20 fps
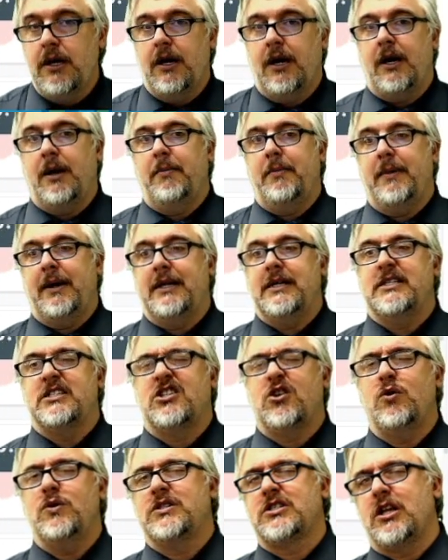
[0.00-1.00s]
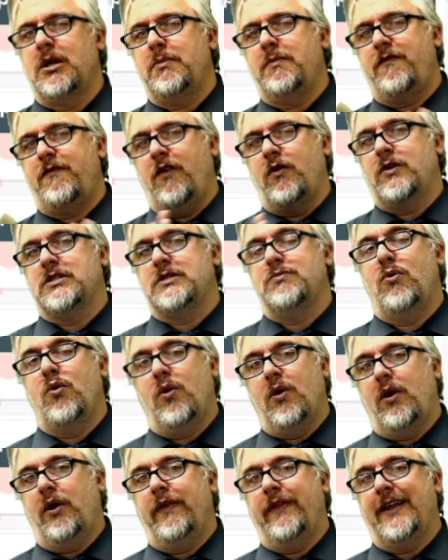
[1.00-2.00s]
So it's going to focus
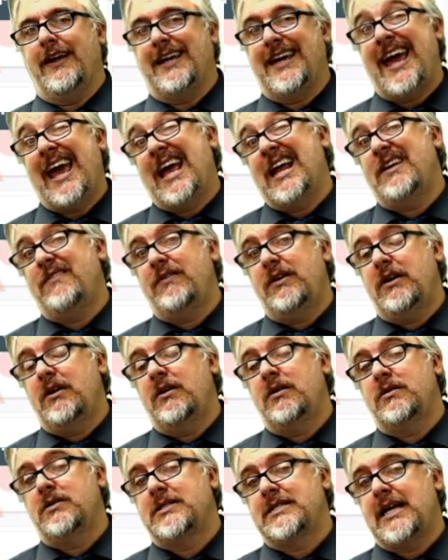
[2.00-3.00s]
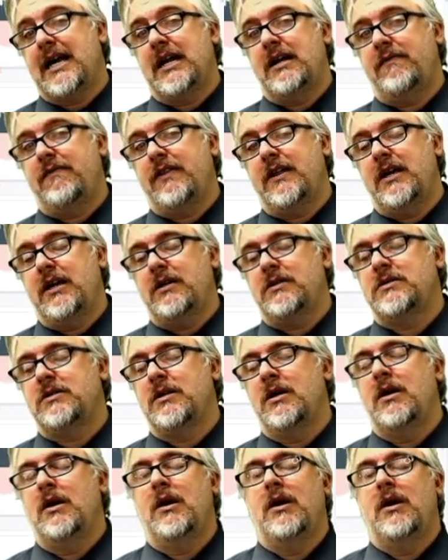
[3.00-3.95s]
more on the Canva side of things.